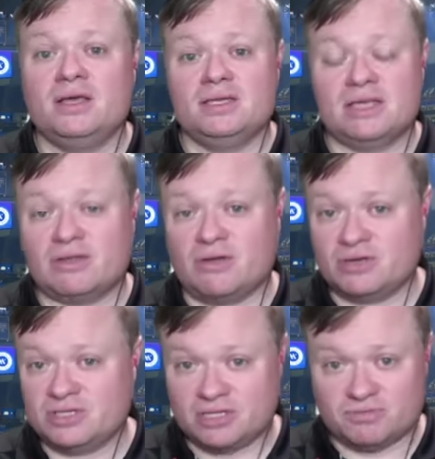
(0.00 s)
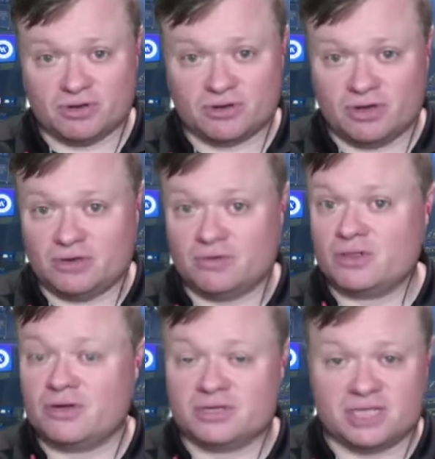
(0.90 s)
South Dakota State's real good. North
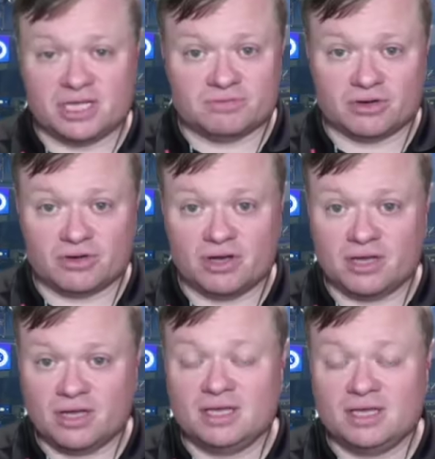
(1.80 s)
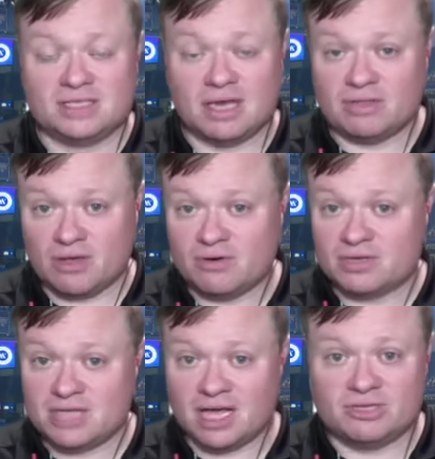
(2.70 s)
Dakota State's real good. South Dakota
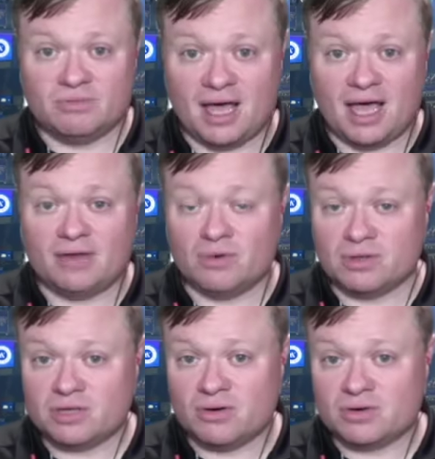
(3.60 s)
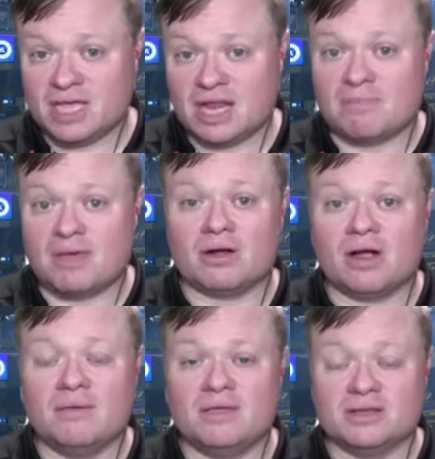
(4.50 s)
is not too bad. North Dakota is getting
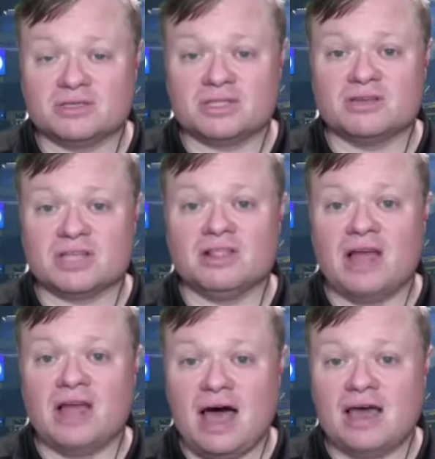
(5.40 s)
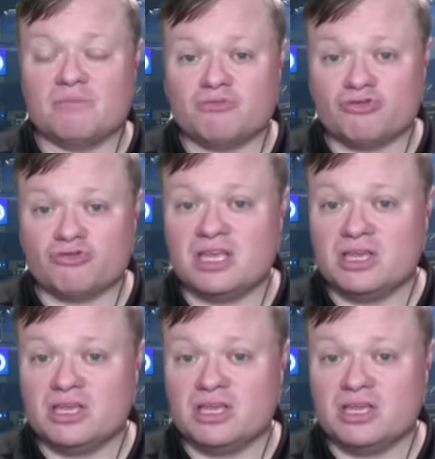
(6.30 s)
better. I mean, there's there's a lot of pretty